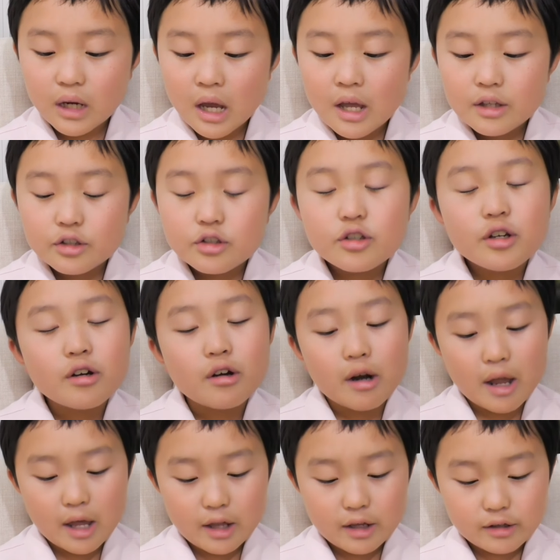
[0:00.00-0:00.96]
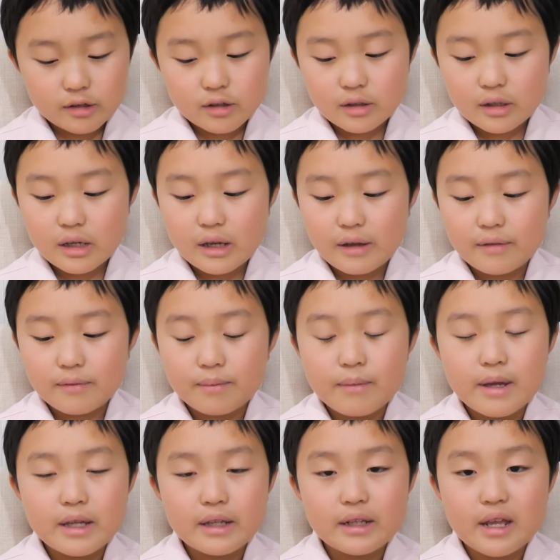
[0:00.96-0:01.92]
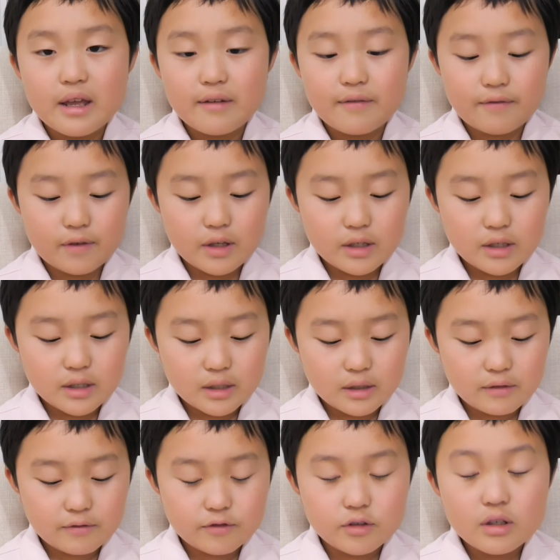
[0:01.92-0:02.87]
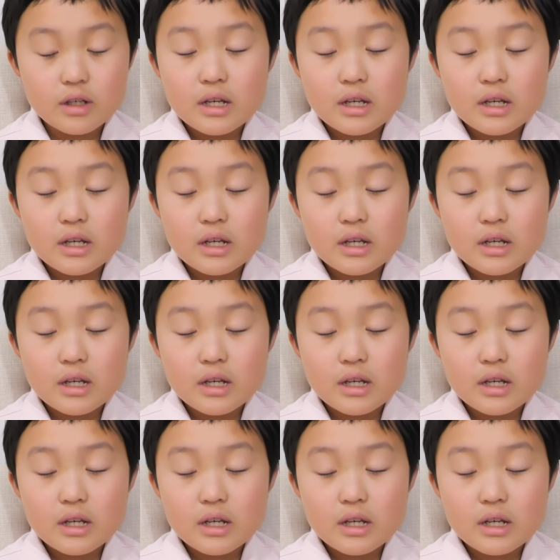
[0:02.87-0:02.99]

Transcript: Tree-ear asked Min if he if